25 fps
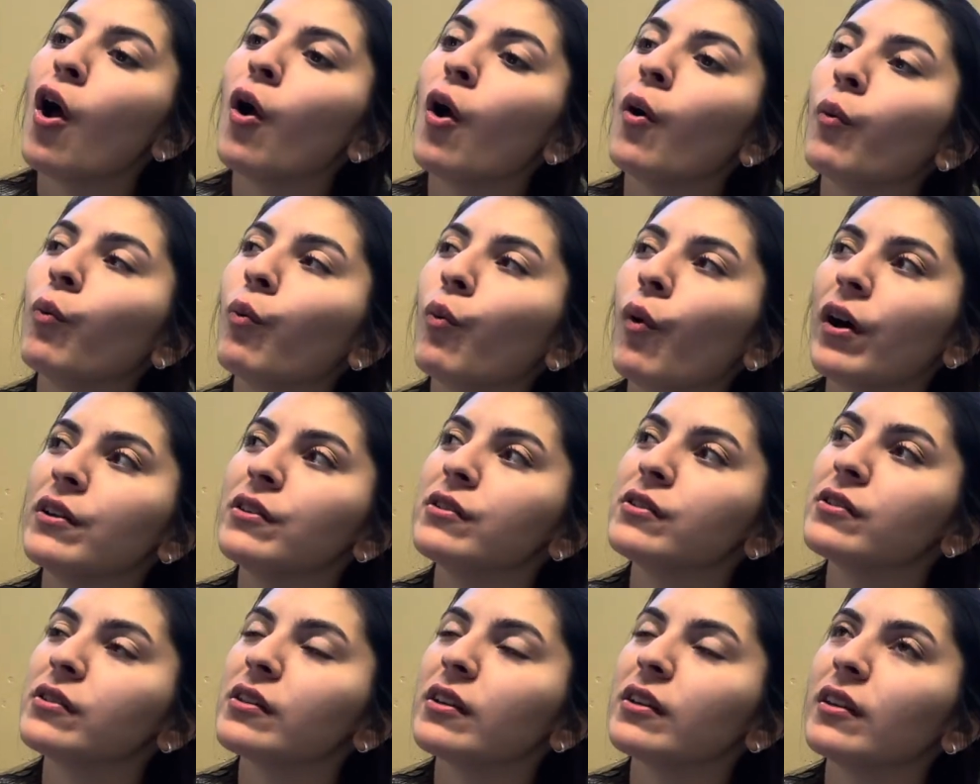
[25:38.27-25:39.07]

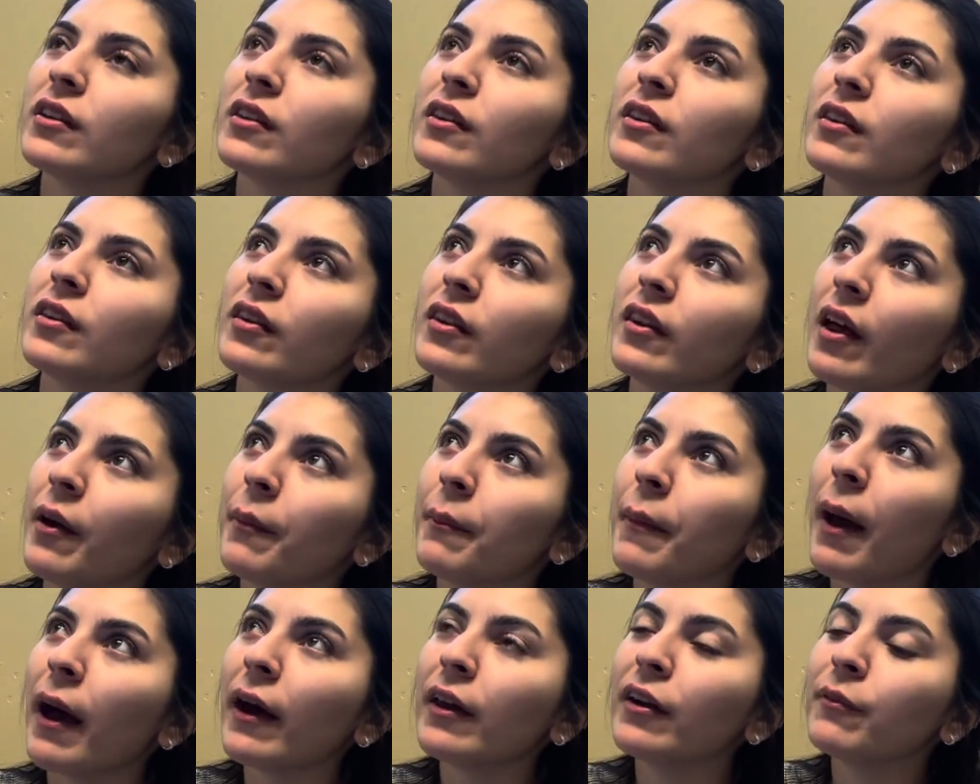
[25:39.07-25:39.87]
once the
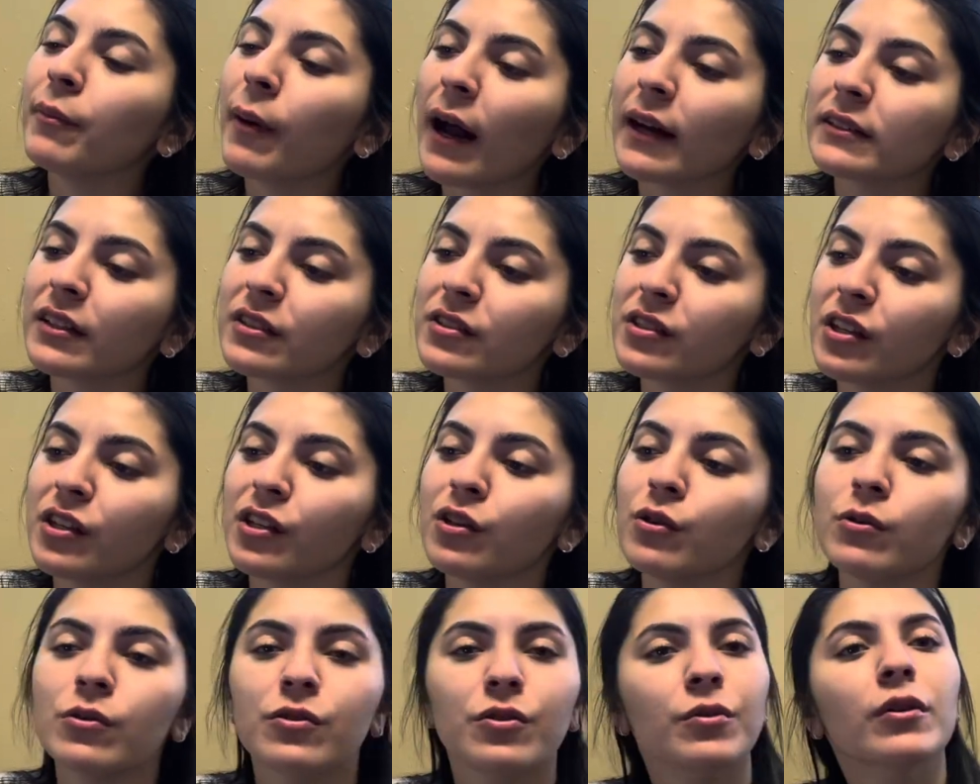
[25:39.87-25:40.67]
amount of practice that
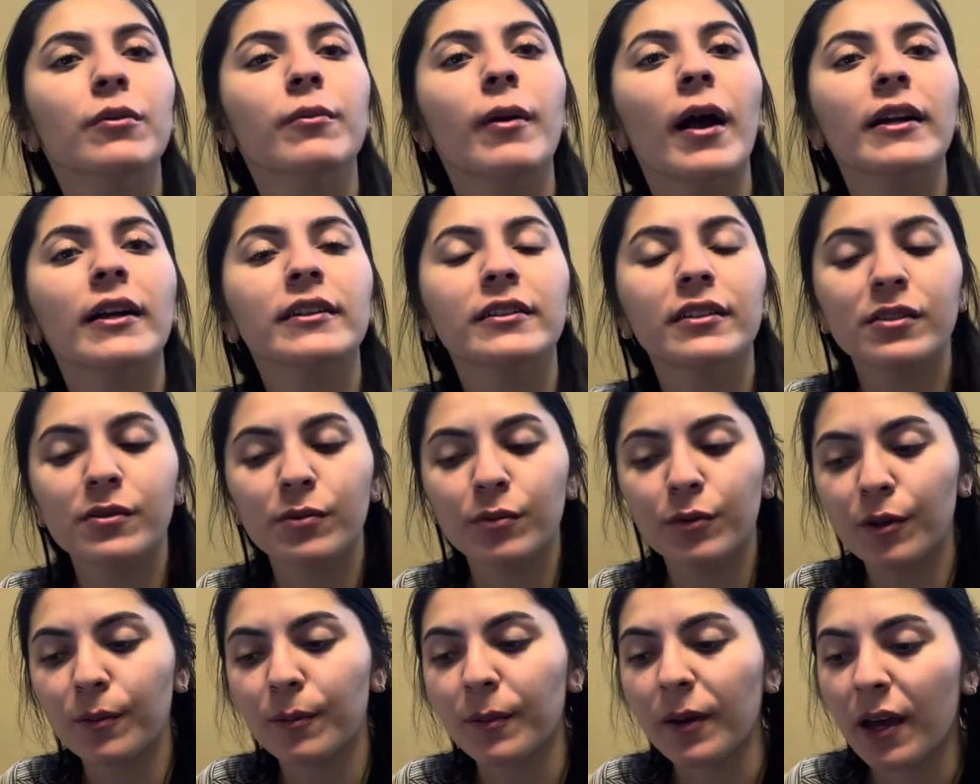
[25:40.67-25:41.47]
you do in a practice
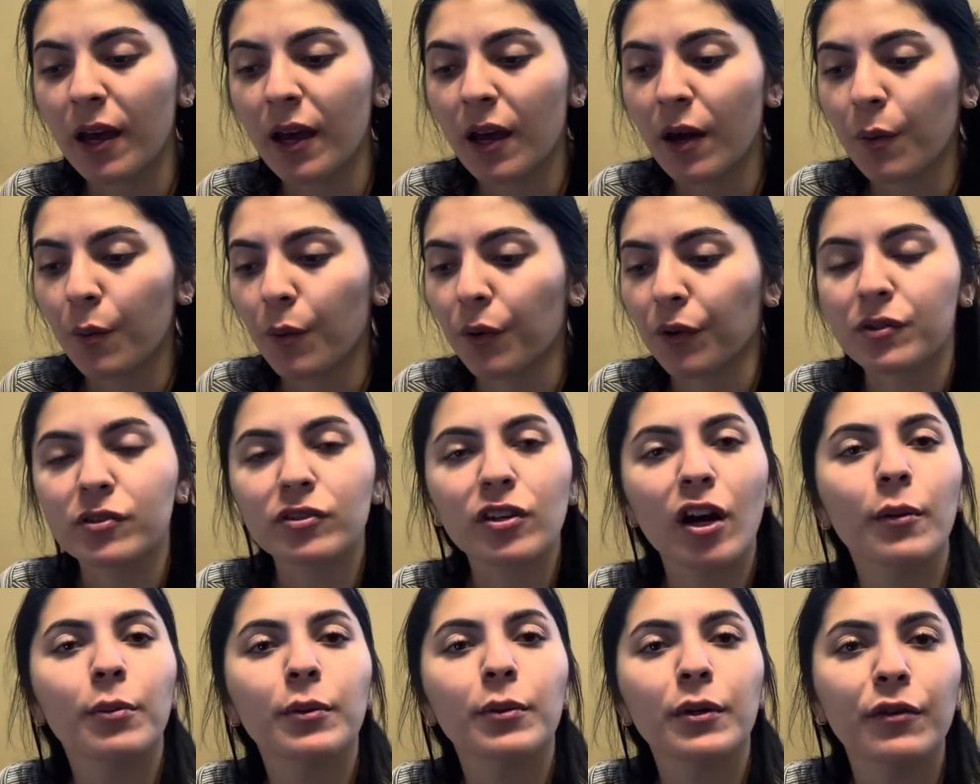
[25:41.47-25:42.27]
room where there's
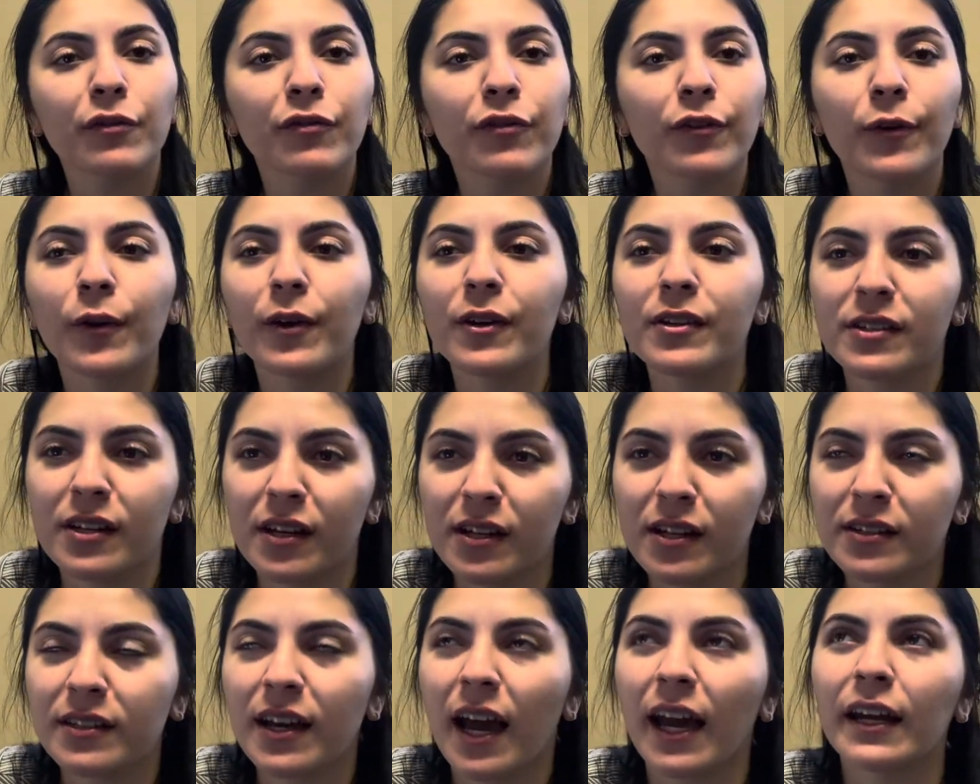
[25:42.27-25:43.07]
carpeted floors and
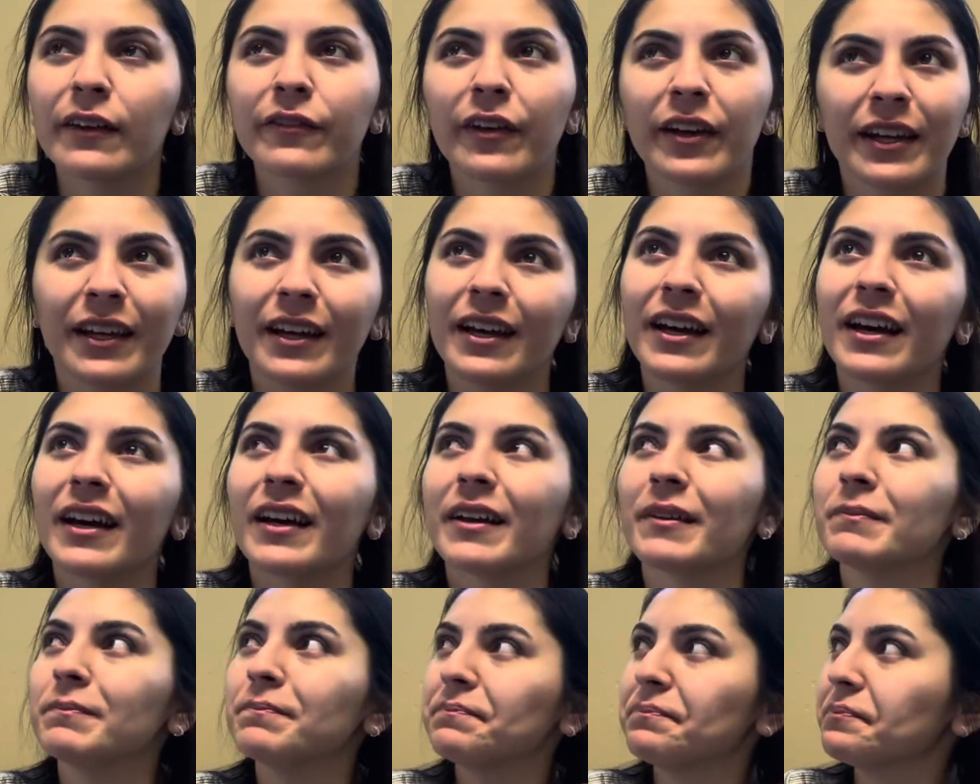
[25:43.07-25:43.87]
it's kind of like
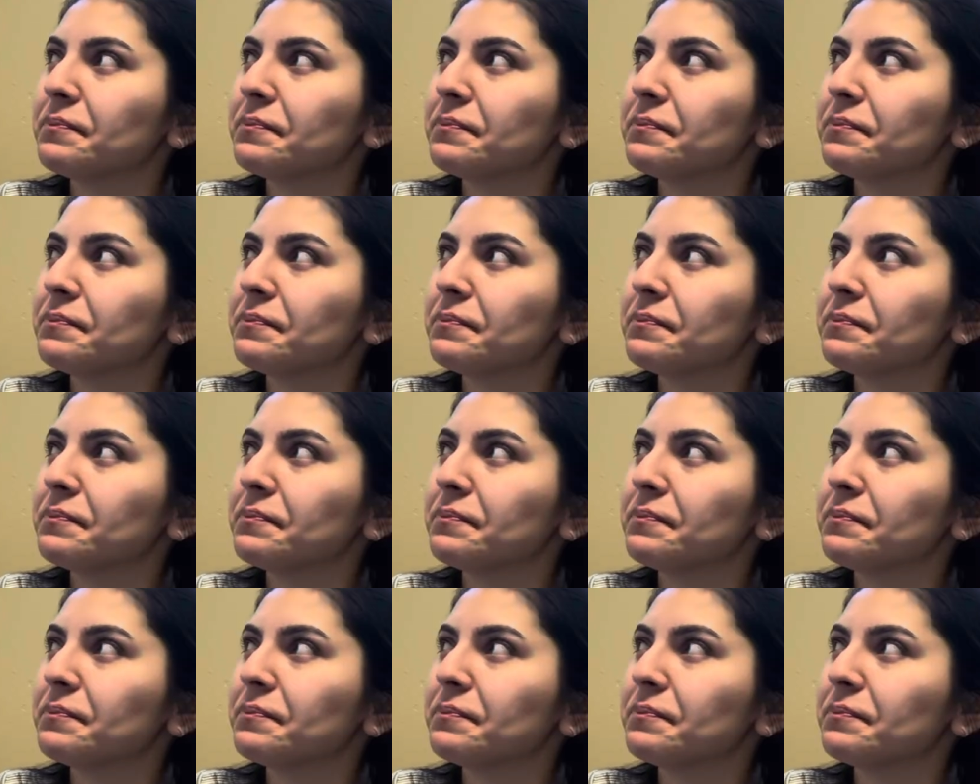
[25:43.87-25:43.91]
a